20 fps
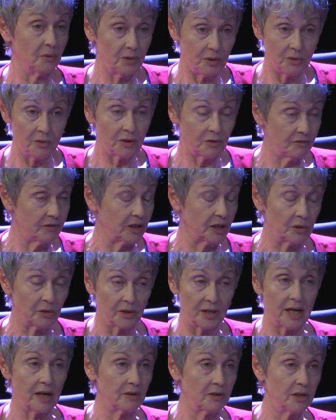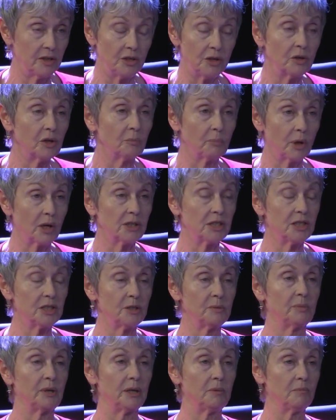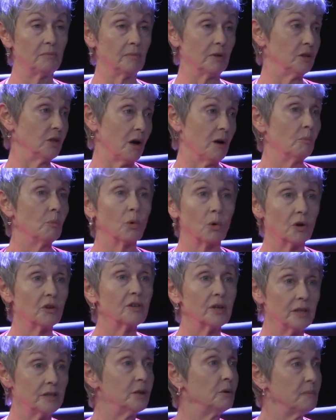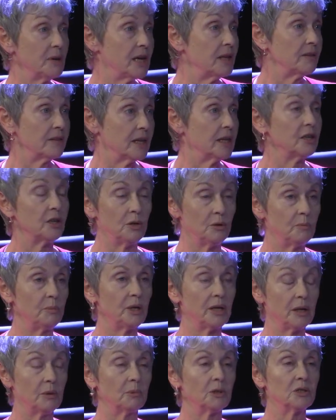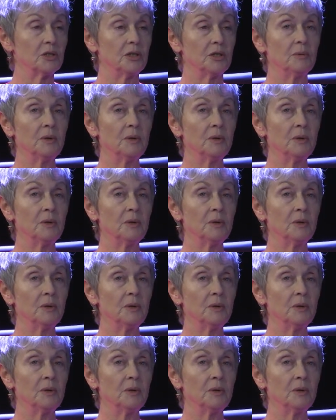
you can figure it out and you can participate a lot more than you may think you'd be able to.